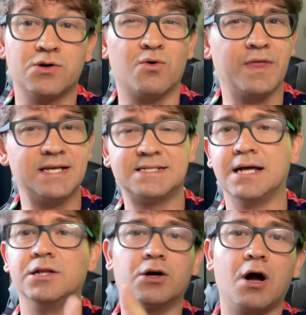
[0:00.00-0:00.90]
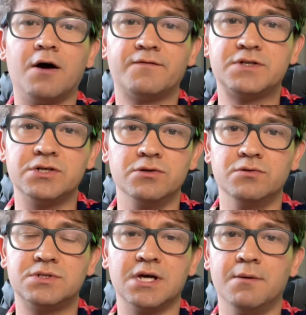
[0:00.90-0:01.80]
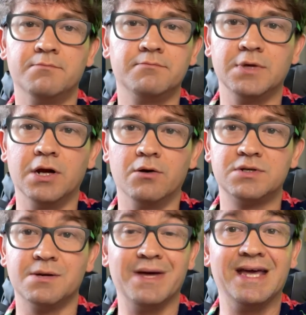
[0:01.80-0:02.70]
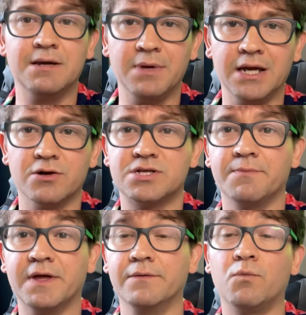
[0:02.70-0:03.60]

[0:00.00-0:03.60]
or they sell her off to some enemy or something.